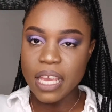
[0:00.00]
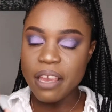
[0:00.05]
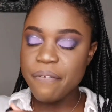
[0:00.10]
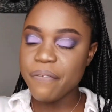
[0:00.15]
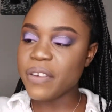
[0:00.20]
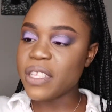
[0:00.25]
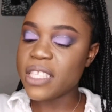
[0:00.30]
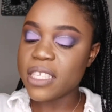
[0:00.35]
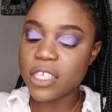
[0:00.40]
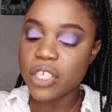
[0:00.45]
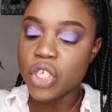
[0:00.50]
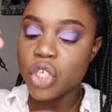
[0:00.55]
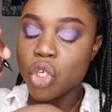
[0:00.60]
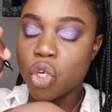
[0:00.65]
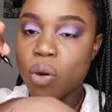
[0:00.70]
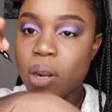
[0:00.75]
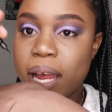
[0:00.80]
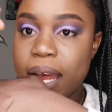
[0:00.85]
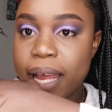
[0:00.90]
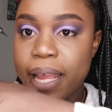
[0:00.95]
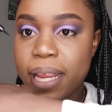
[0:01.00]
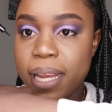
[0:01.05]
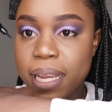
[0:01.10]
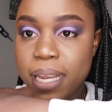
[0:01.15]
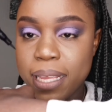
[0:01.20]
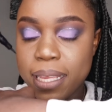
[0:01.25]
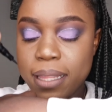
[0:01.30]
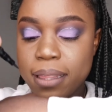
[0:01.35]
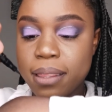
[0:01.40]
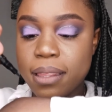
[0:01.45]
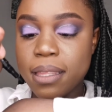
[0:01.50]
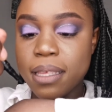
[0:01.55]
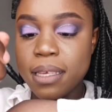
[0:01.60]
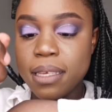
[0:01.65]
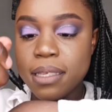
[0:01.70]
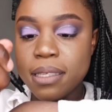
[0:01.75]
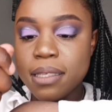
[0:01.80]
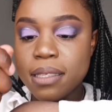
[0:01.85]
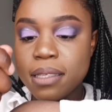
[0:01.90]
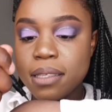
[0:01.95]
If it's dry like
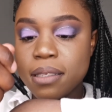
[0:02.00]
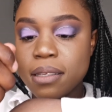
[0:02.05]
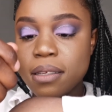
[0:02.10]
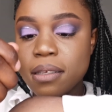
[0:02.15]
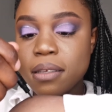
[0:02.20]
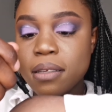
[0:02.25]
this,